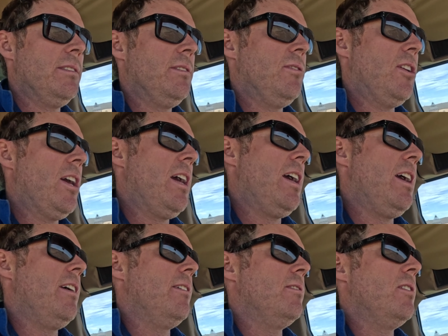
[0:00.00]

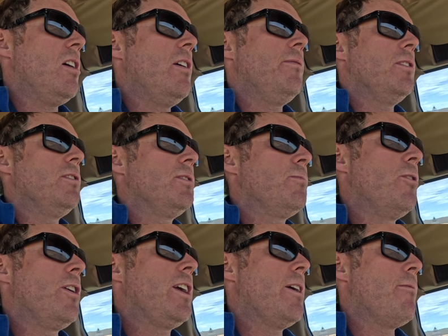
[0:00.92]
yeah, hopefully just
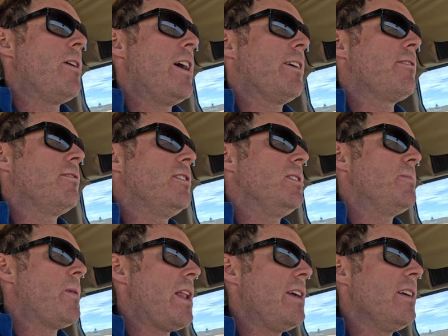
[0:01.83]
work our way across this
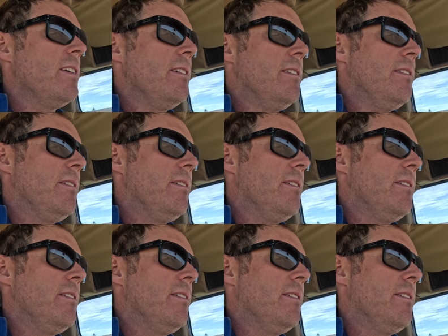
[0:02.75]
paddock, and